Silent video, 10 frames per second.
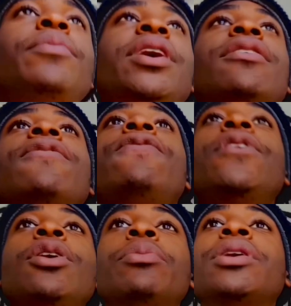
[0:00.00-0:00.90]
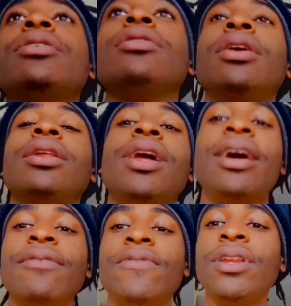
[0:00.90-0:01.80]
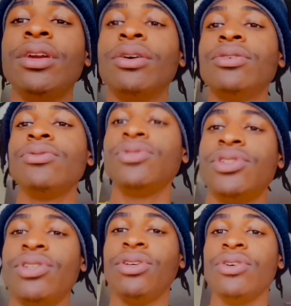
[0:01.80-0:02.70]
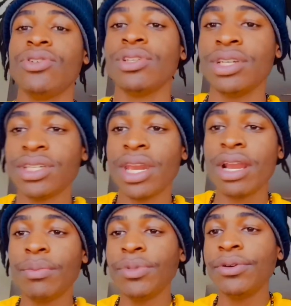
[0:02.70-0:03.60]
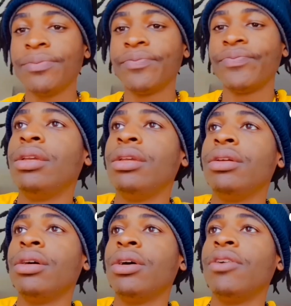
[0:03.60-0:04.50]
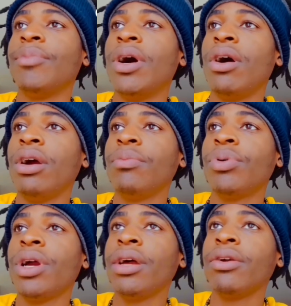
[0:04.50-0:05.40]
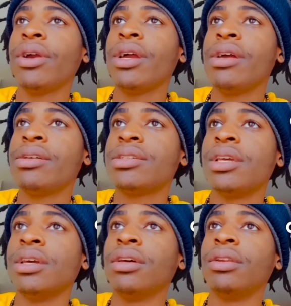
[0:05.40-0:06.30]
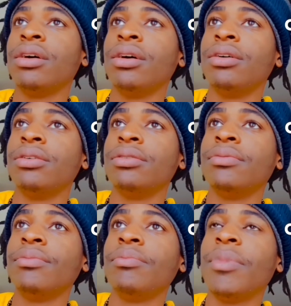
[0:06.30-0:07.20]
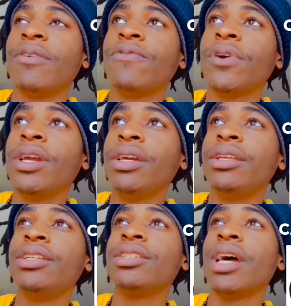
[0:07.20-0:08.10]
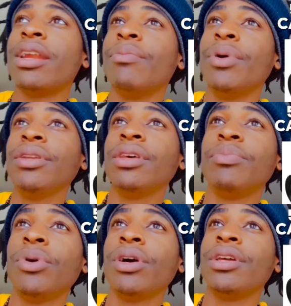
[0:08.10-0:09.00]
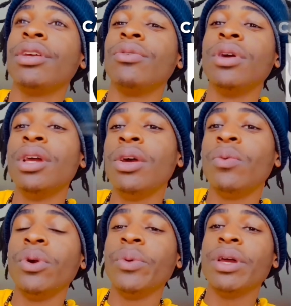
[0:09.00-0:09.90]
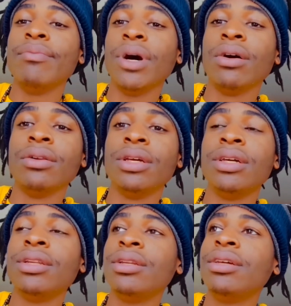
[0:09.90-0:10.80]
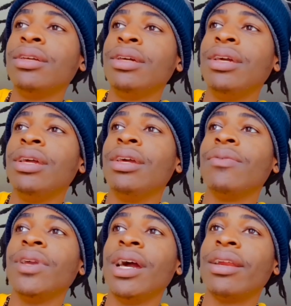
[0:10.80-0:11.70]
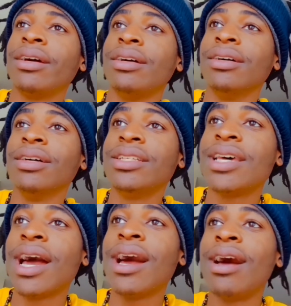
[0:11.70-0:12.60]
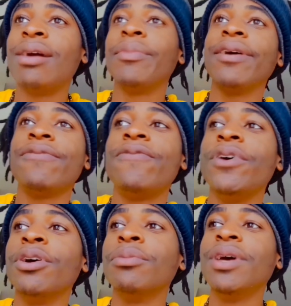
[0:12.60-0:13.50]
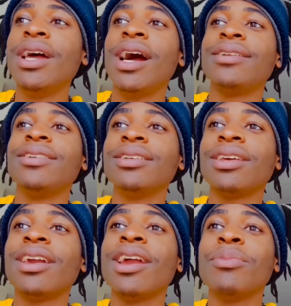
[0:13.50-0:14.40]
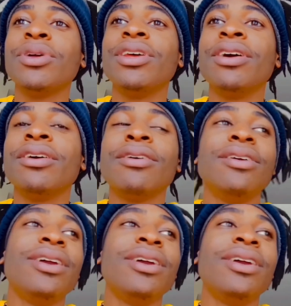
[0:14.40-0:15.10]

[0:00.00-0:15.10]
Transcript: been filming a lot of videos using this camera, you know, of my art progress. And uh, my friend, he just had a birthday party, and we went bowling, and we had a good time. I filmed, I took the camera there,